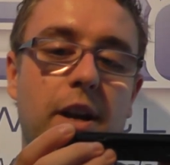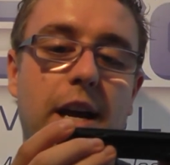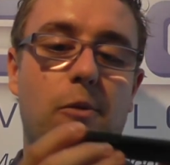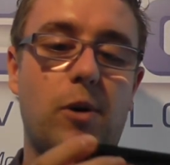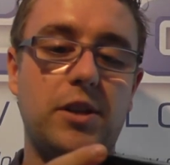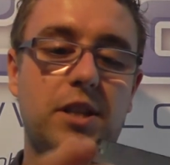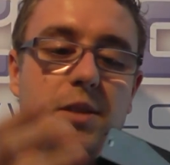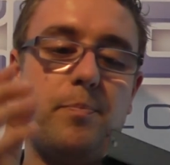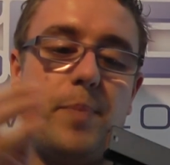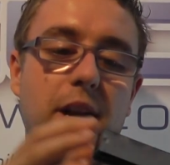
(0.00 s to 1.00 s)
Now whilst there's a
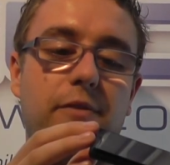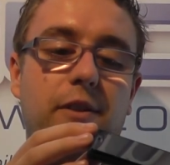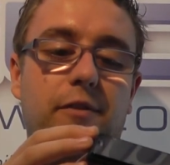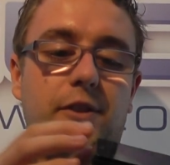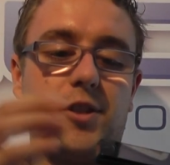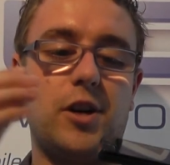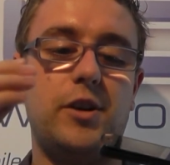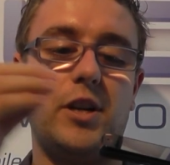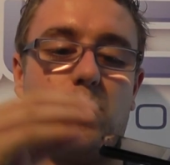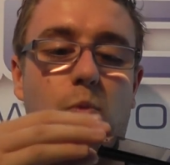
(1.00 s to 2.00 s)
benefit for
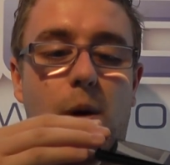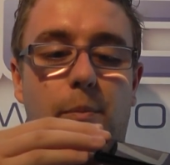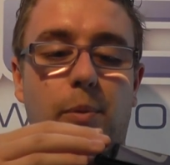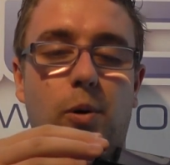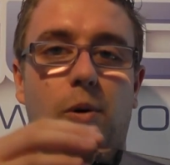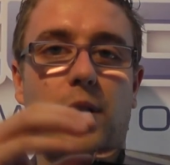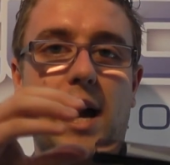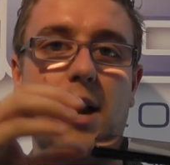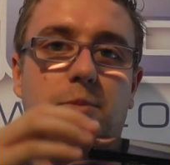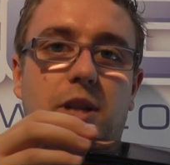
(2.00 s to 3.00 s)
Sony, it's one port, it
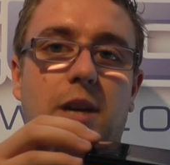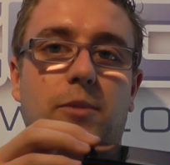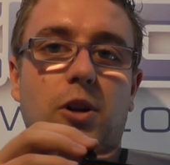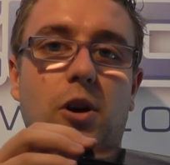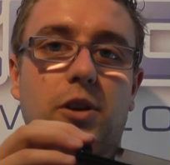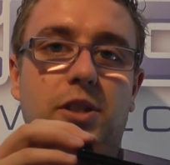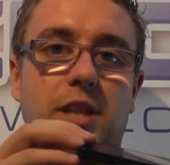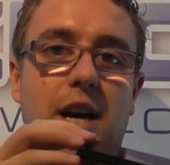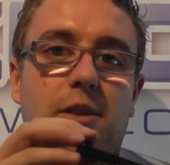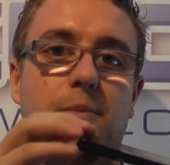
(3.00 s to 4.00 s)
helps keep the costs
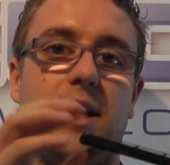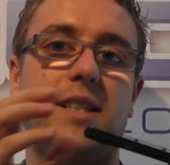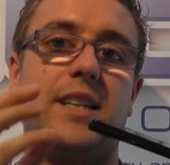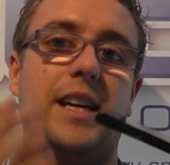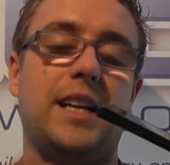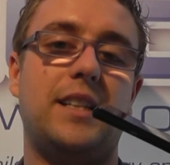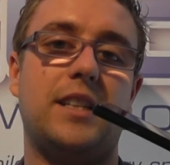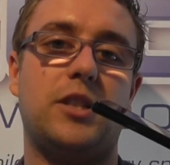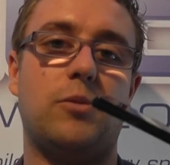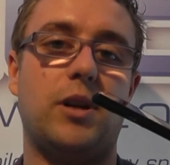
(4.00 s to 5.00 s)
down and makes it easier
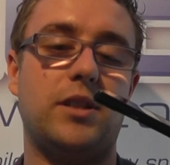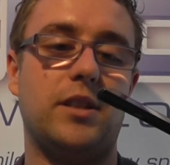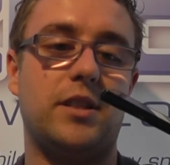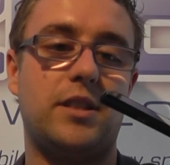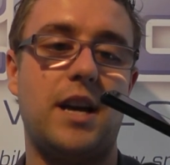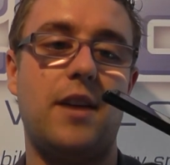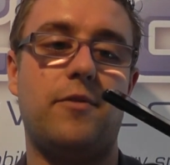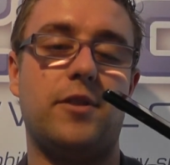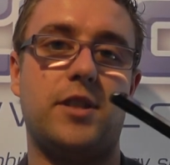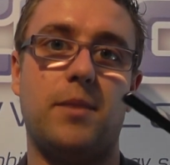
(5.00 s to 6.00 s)
to understand
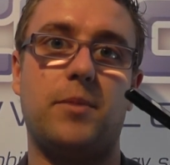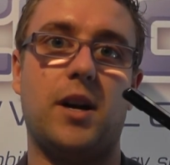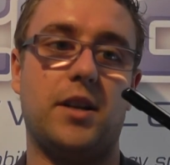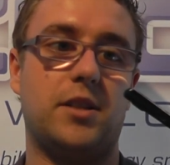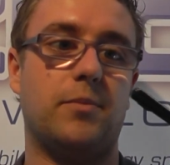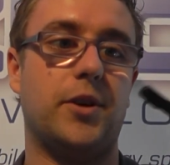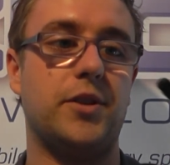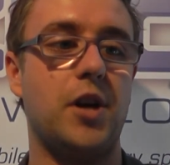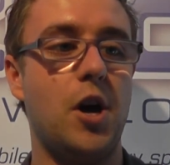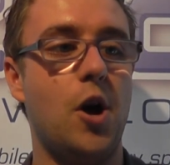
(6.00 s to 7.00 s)
for some customers.